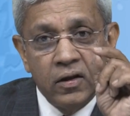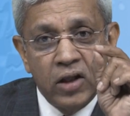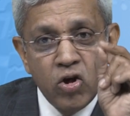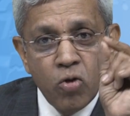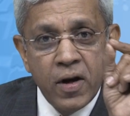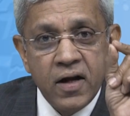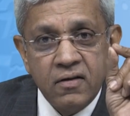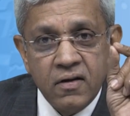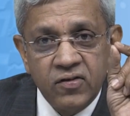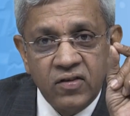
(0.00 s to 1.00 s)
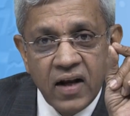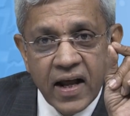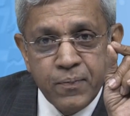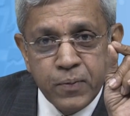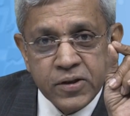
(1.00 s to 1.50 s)
The numerator is still
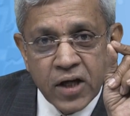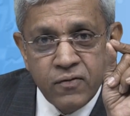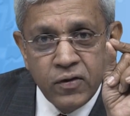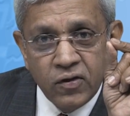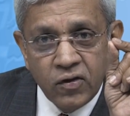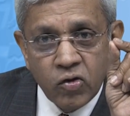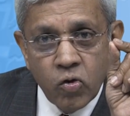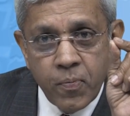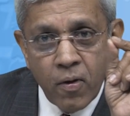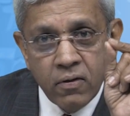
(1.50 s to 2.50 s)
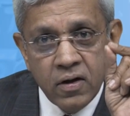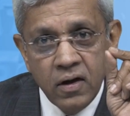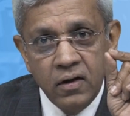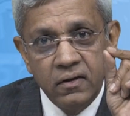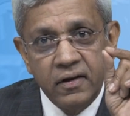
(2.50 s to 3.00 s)
8%, which is the coupon.
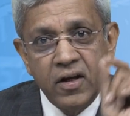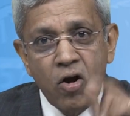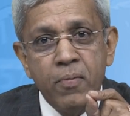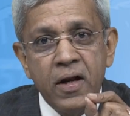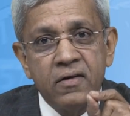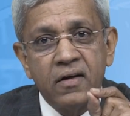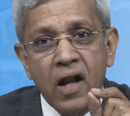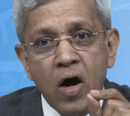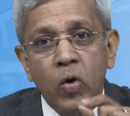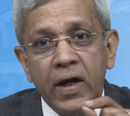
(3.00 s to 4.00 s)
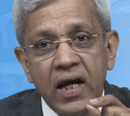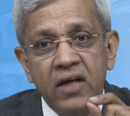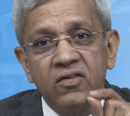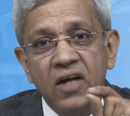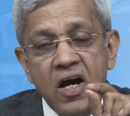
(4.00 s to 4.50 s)
The denominator now
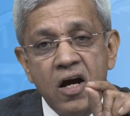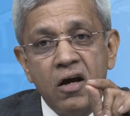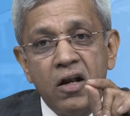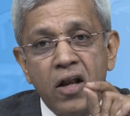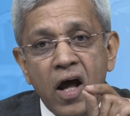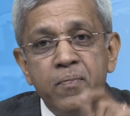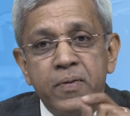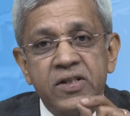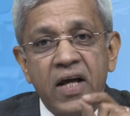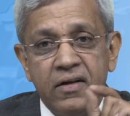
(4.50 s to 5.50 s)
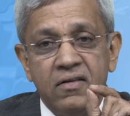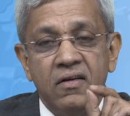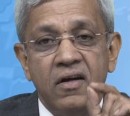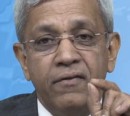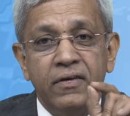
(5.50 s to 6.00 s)
is 9%,
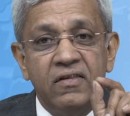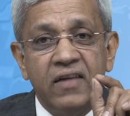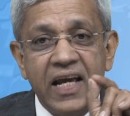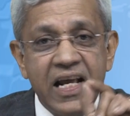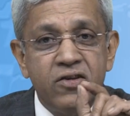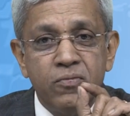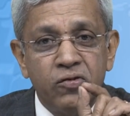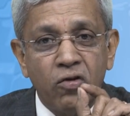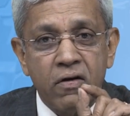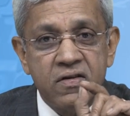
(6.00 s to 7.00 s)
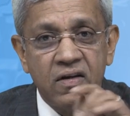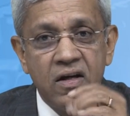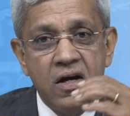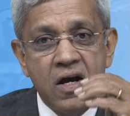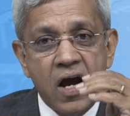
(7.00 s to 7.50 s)
which is the yield to
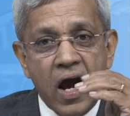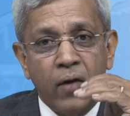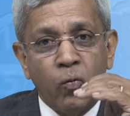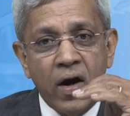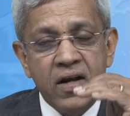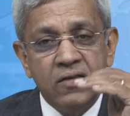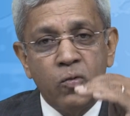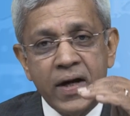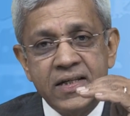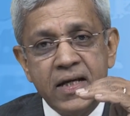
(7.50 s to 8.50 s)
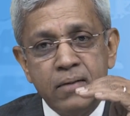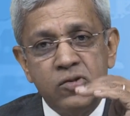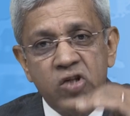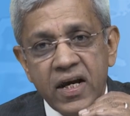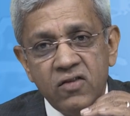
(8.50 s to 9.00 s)
maturity. And why did the YTM
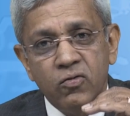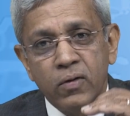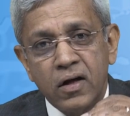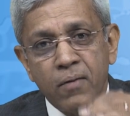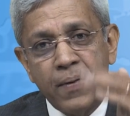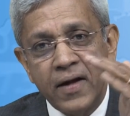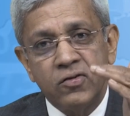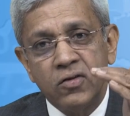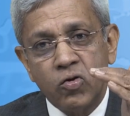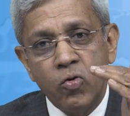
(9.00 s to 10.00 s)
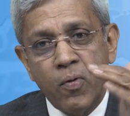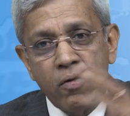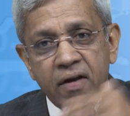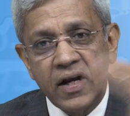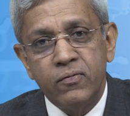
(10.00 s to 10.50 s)
change when compared to the
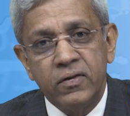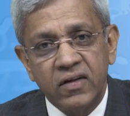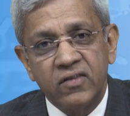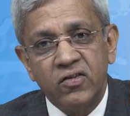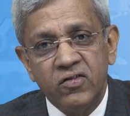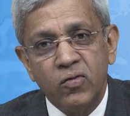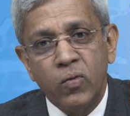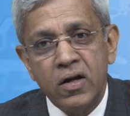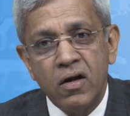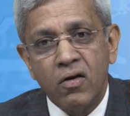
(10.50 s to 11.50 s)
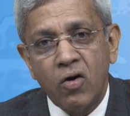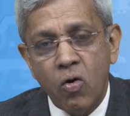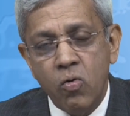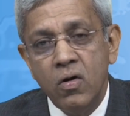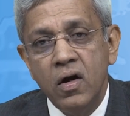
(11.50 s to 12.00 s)
coupon rate which existed 1 year
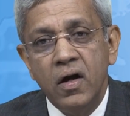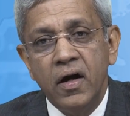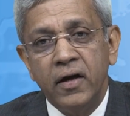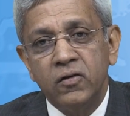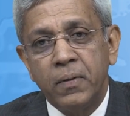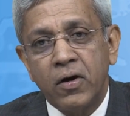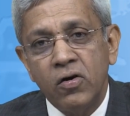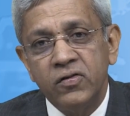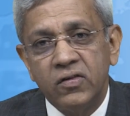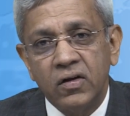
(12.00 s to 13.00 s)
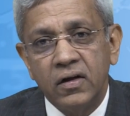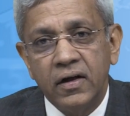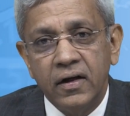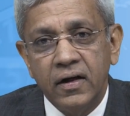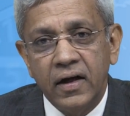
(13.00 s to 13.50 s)
ago? It's because the
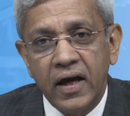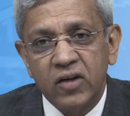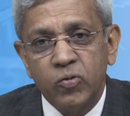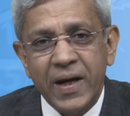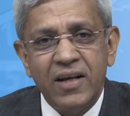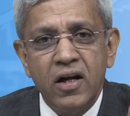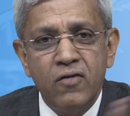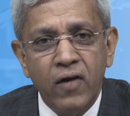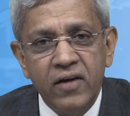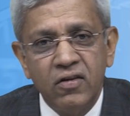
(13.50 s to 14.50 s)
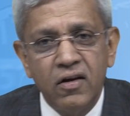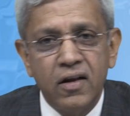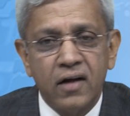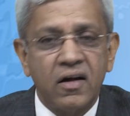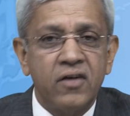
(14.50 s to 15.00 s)
expected inflation in
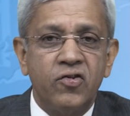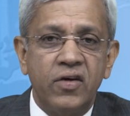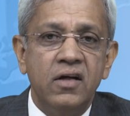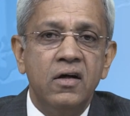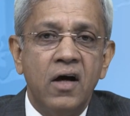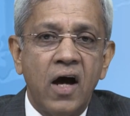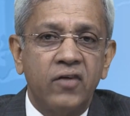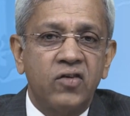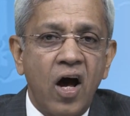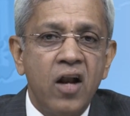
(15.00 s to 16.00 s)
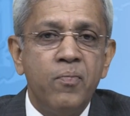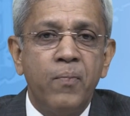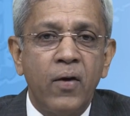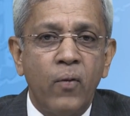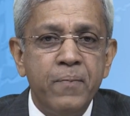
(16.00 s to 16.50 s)
that country has gone up
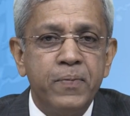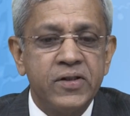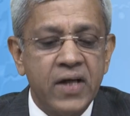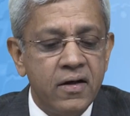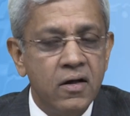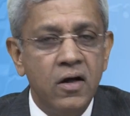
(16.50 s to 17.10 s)
by 1%.